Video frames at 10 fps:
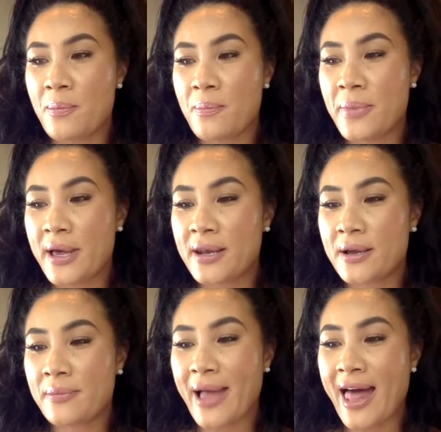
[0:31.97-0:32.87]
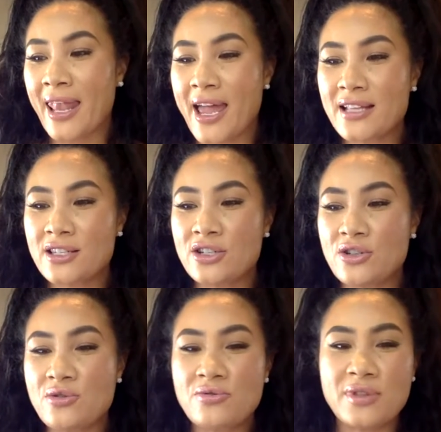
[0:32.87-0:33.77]
but I like to
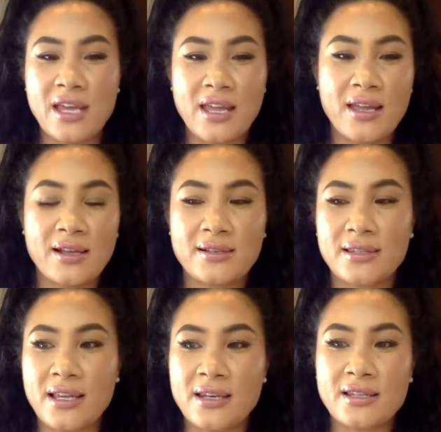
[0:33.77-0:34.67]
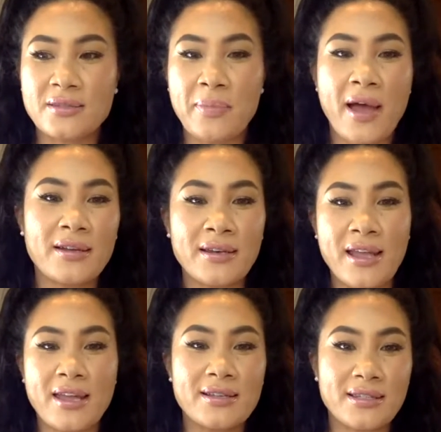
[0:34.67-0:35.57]
do things in a
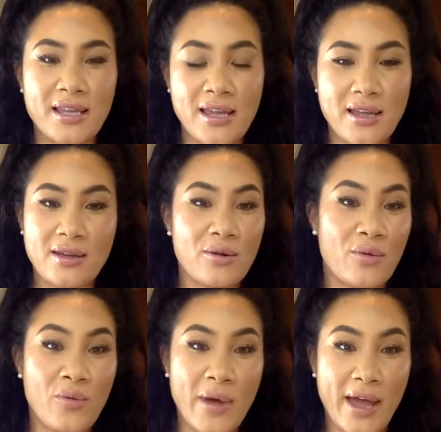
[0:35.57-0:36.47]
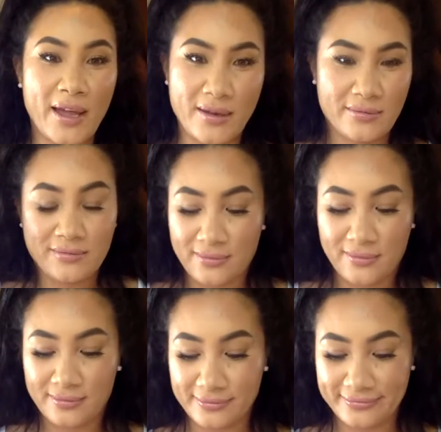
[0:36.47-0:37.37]
spontaneity way.
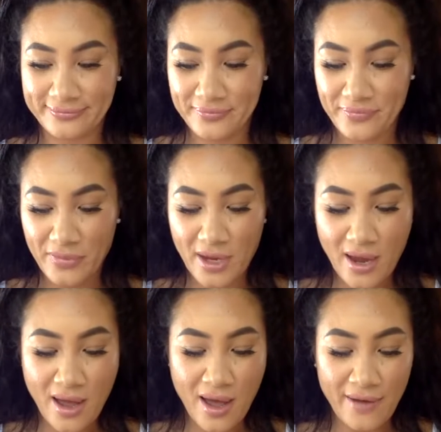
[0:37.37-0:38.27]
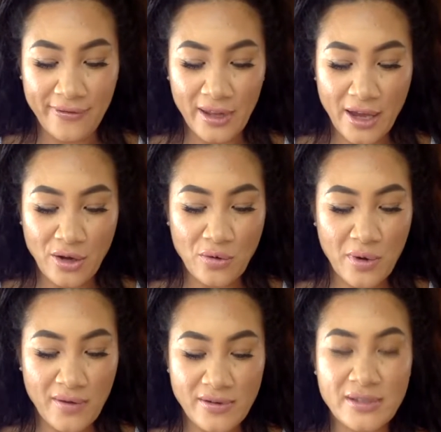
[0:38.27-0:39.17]
I feel like
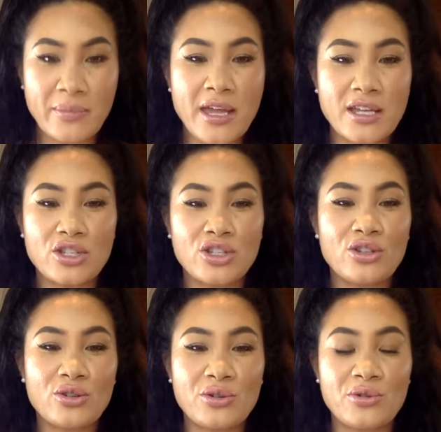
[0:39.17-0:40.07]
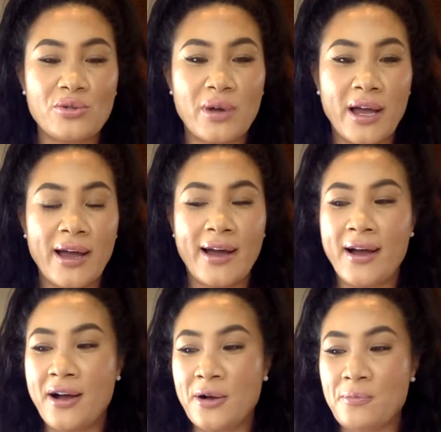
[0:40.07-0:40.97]
whoever's meant to
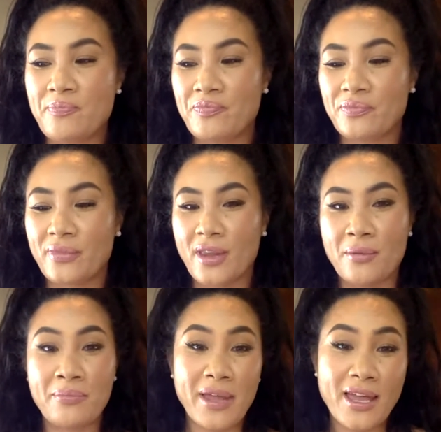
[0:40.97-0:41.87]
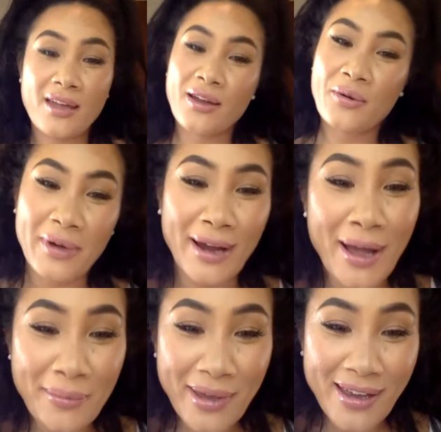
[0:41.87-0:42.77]
be here when
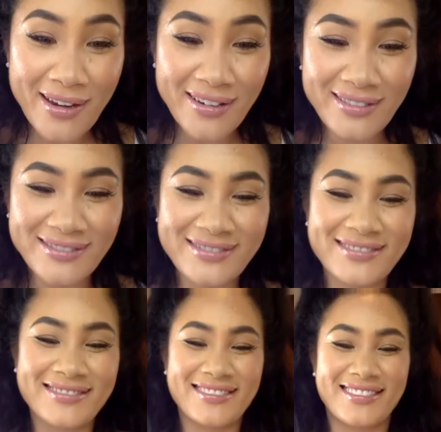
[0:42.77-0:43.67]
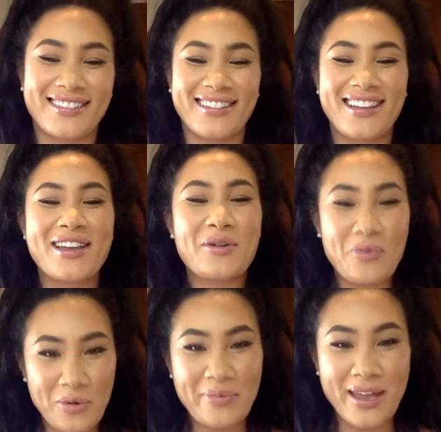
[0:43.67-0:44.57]
I'm here
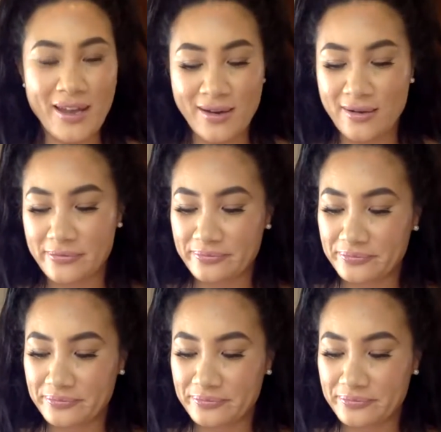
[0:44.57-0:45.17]
will be here.